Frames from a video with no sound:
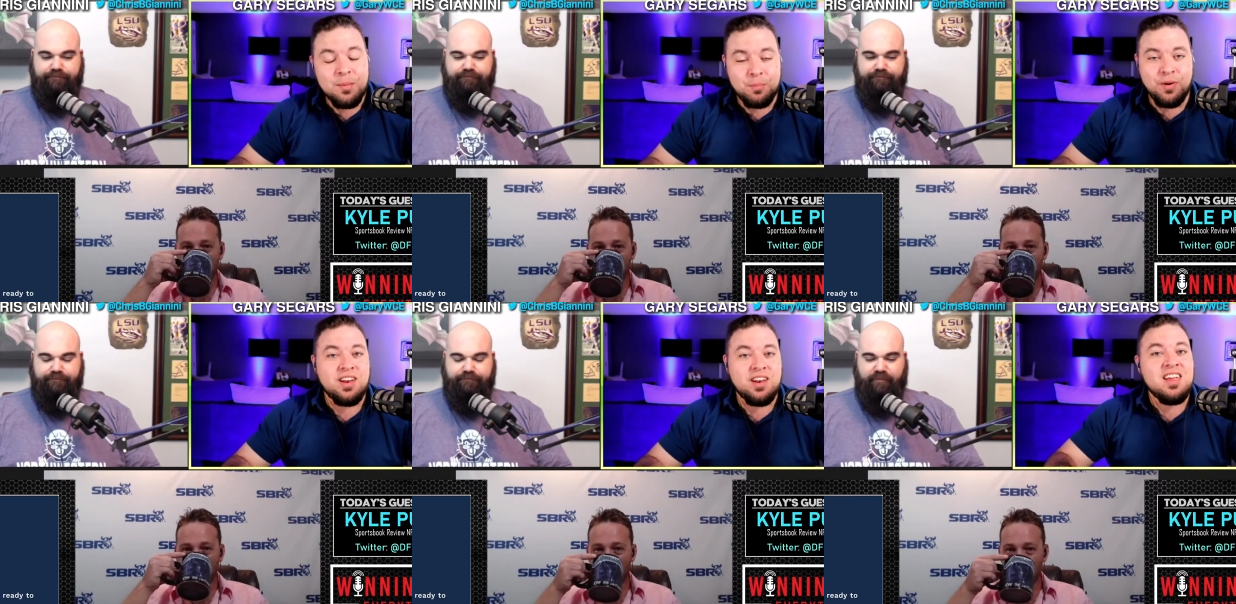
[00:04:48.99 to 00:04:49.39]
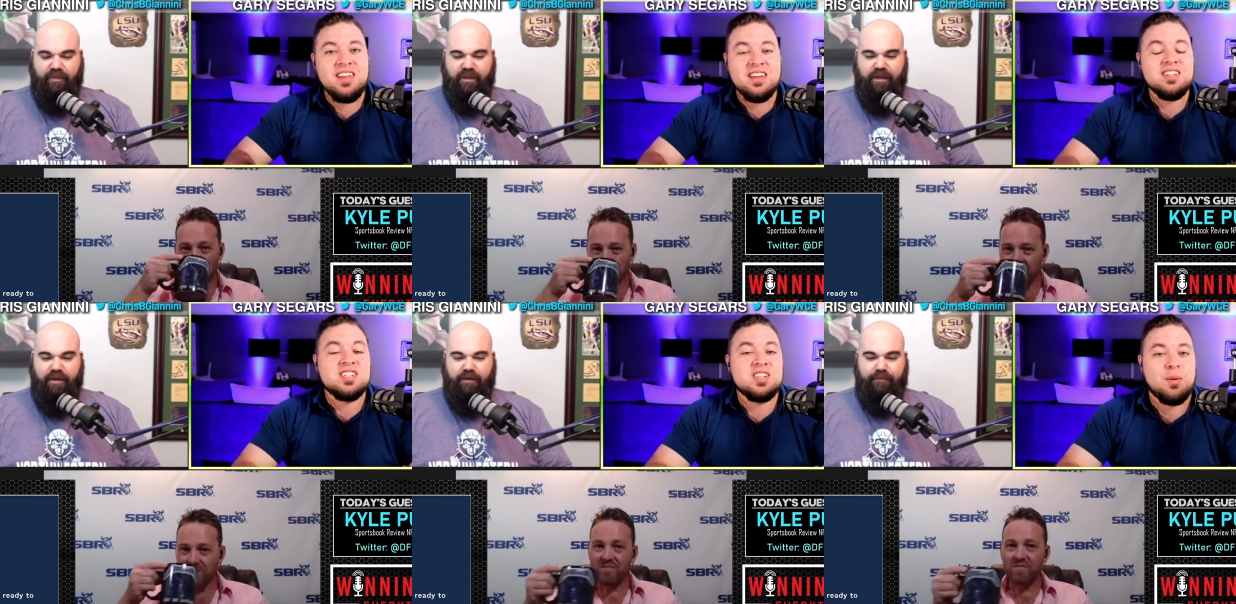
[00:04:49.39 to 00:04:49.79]
Speaker 1: but he
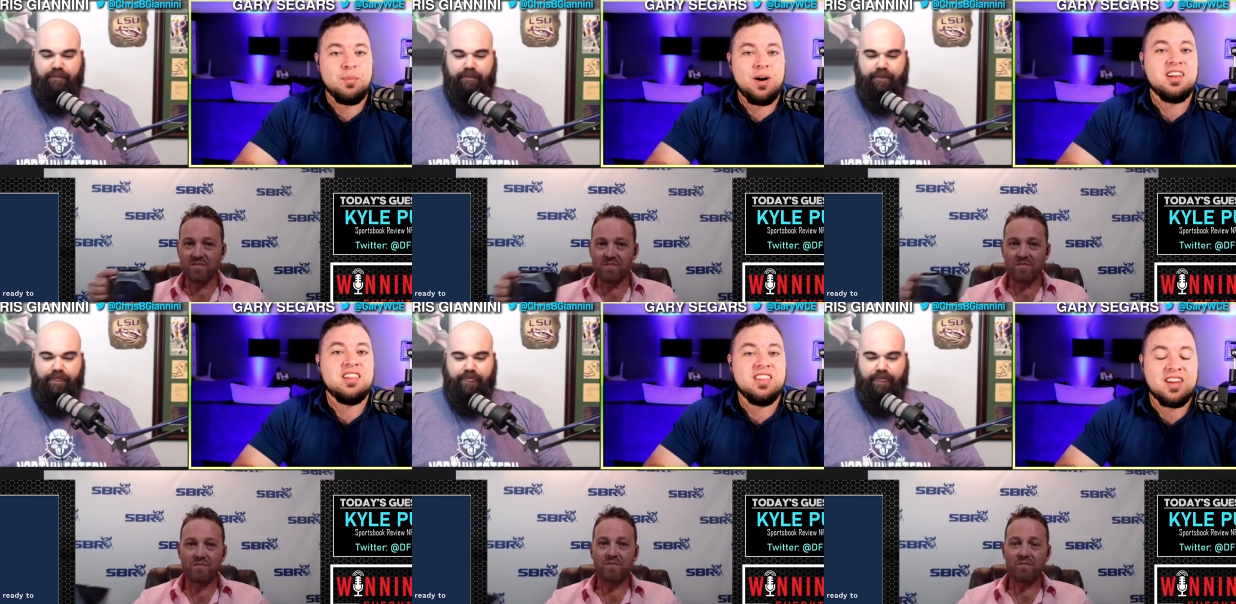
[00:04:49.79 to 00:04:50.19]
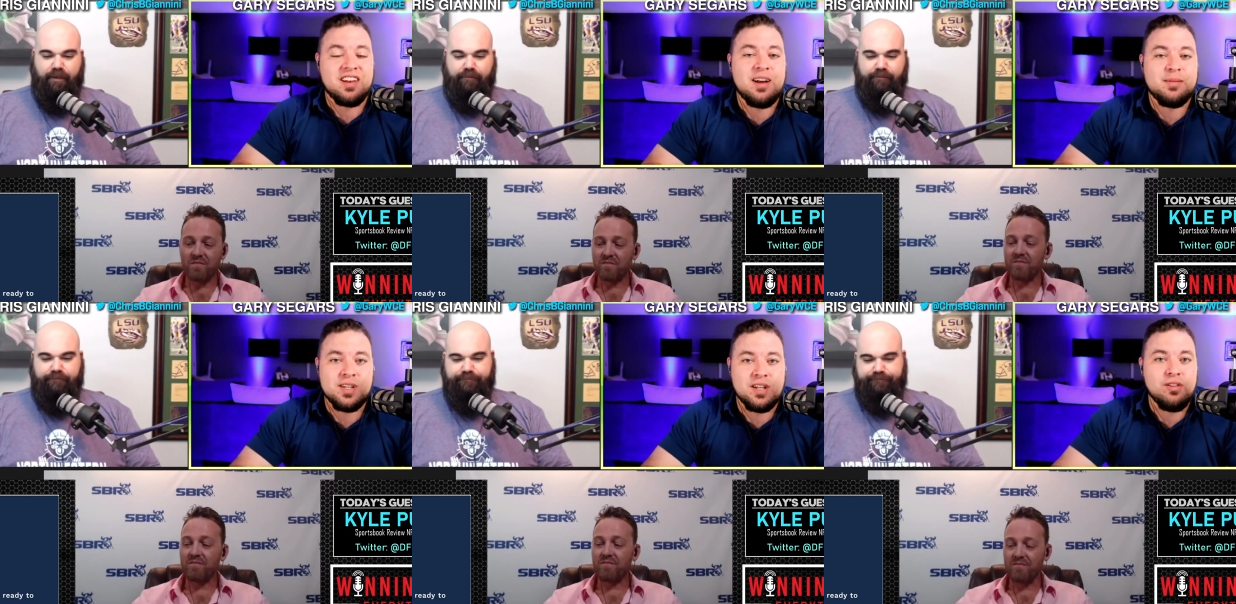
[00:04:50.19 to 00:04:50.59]
is somebody that can
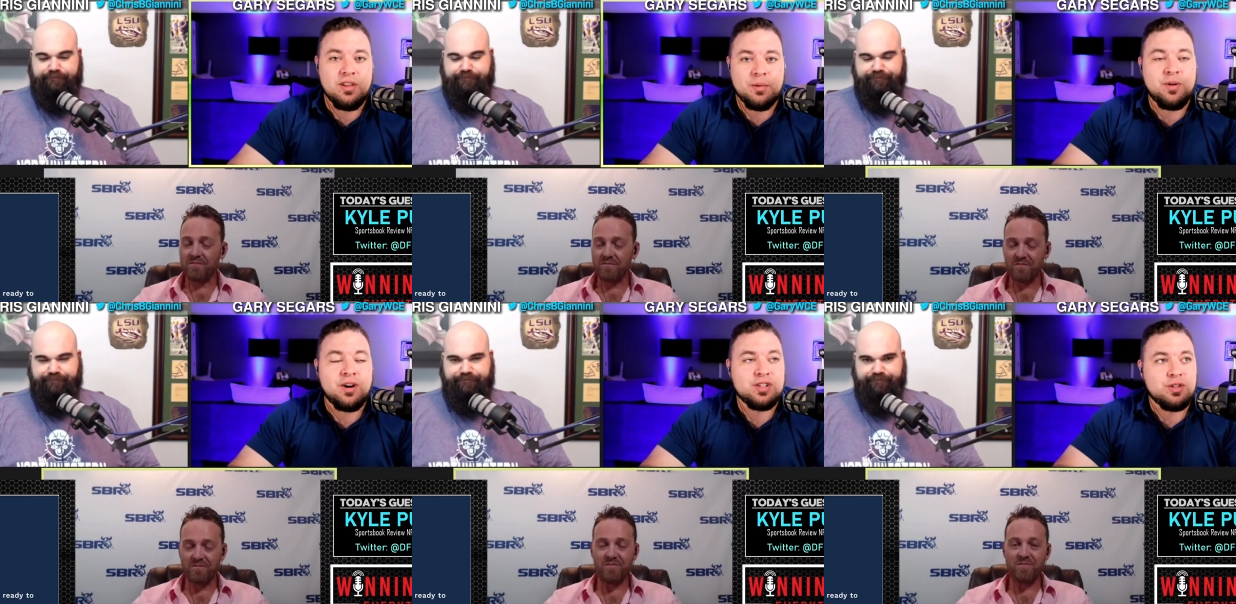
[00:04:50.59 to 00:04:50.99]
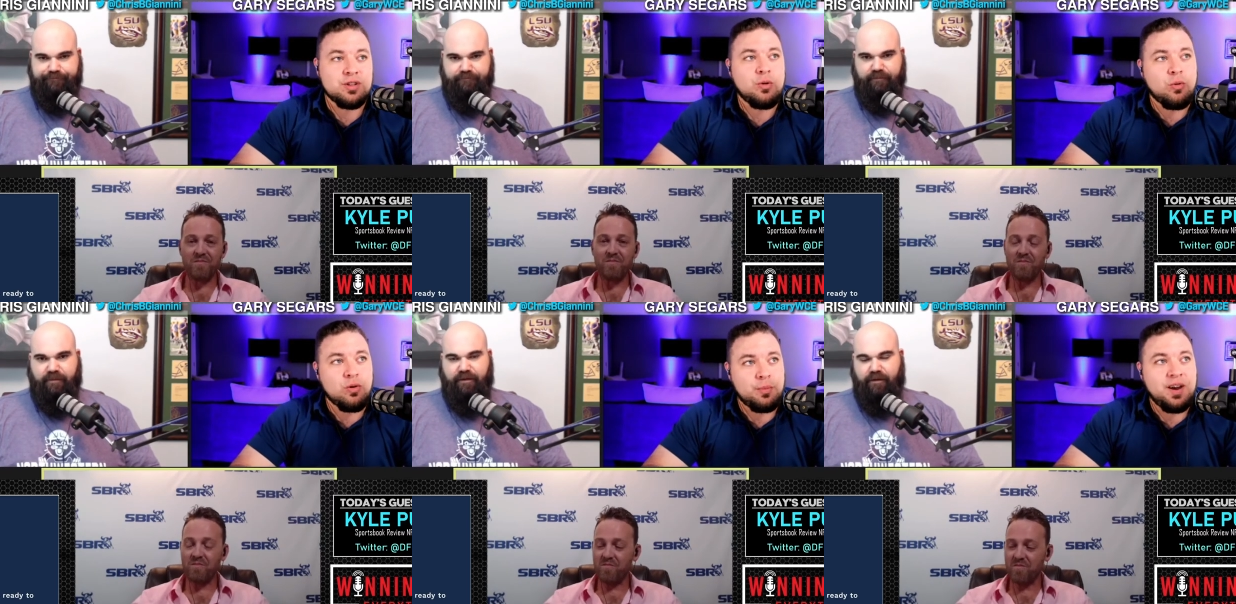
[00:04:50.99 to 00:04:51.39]
absolutely mm-hmm. pressure the mm-hmm.
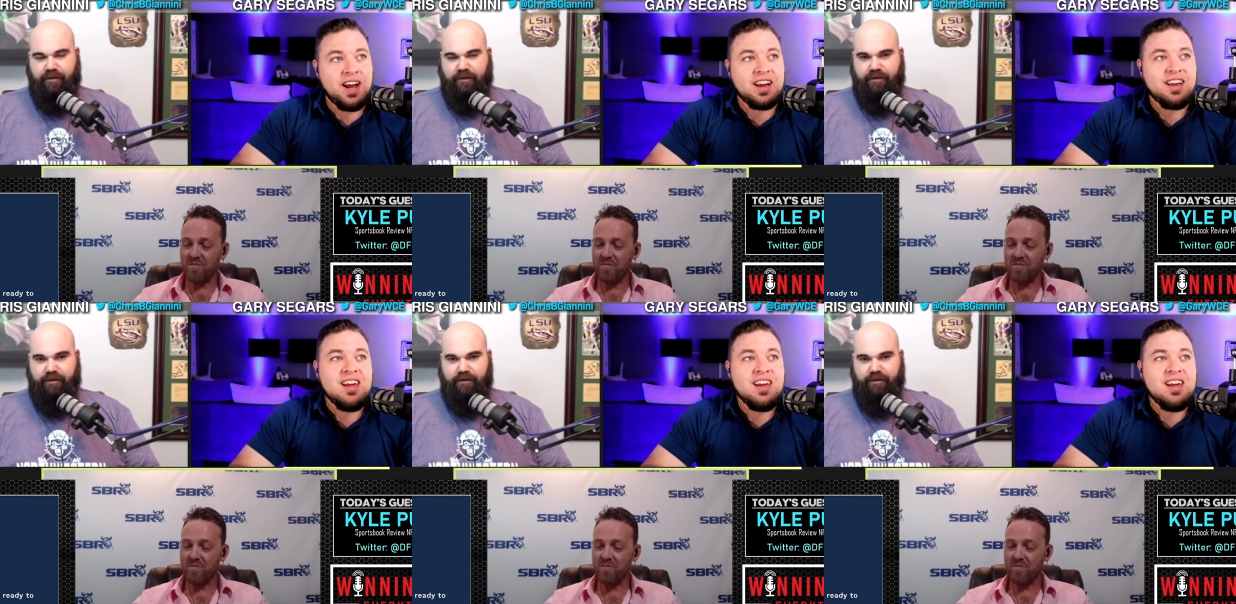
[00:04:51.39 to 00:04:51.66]
quarterback.